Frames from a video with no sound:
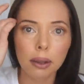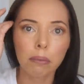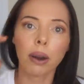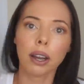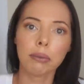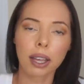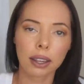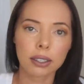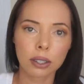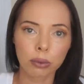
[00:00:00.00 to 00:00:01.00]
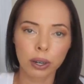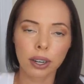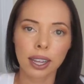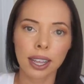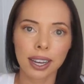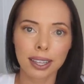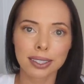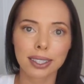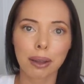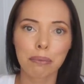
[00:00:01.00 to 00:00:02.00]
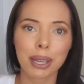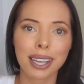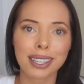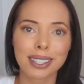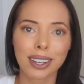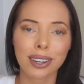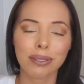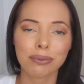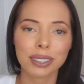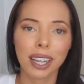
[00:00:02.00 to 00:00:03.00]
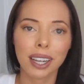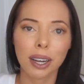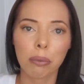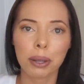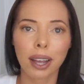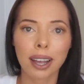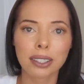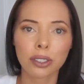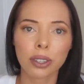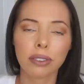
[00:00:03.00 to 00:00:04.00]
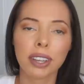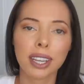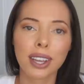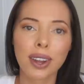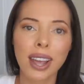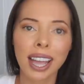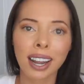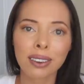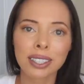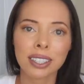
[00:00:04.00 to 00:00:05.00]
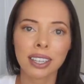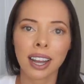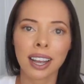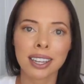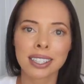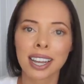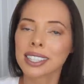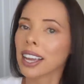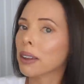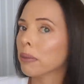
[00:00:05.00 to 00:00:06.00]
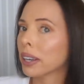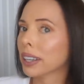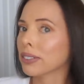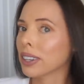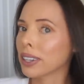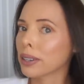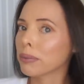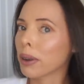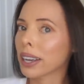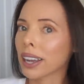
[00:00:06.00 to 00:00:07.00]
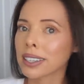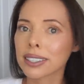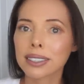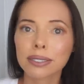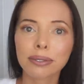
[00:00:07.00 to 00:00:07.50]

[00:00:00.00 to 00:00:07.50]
But yeah, this is where it ended up being. So hope you guys enjoy the video, and I will see you guys next time in my next video. Bye, guys.